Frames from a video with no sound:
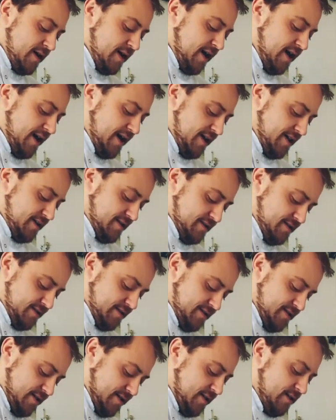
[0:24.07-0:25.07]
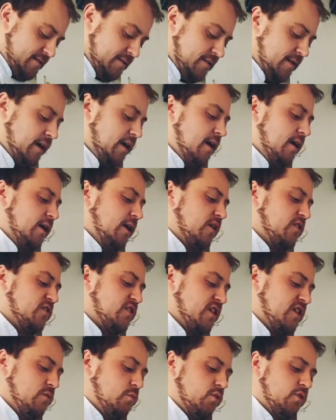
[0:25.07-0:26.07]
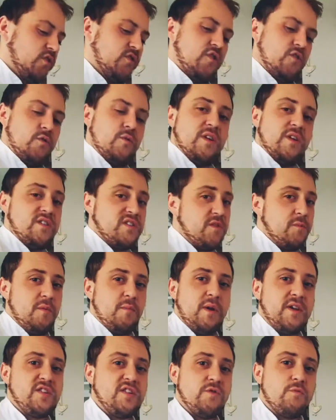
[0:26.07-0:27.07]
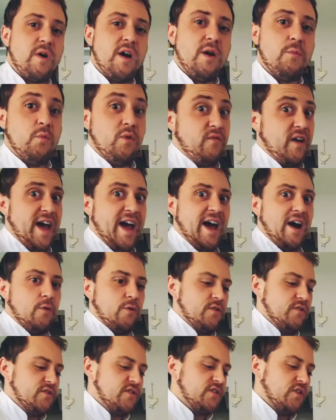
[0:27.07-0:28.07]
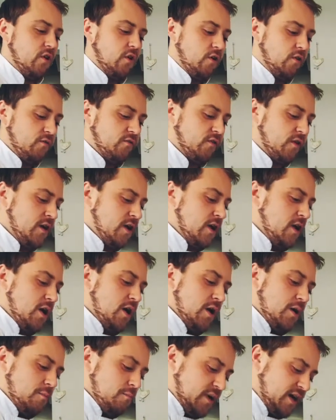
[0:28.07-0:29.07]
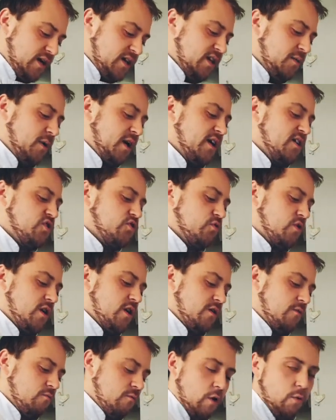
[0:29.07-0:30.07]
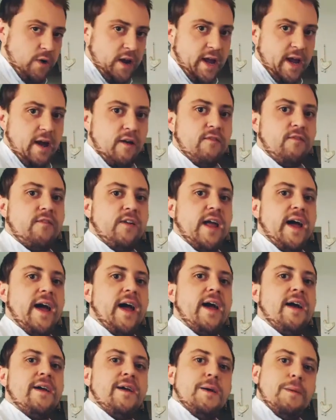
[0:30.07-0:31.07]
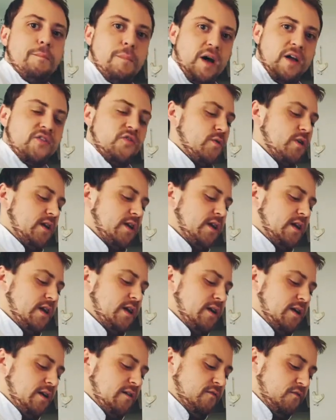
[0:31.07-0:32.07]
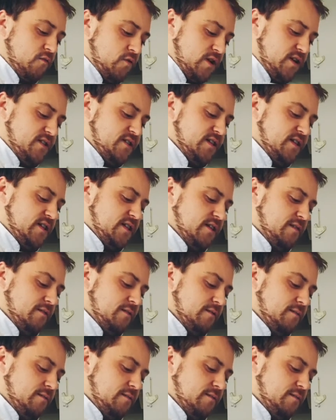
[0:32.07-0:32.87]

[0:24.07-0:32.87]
and the last thing you want to do is be messing around with hours of making the pastry, rolling it out flat, buttering in it, freezing it,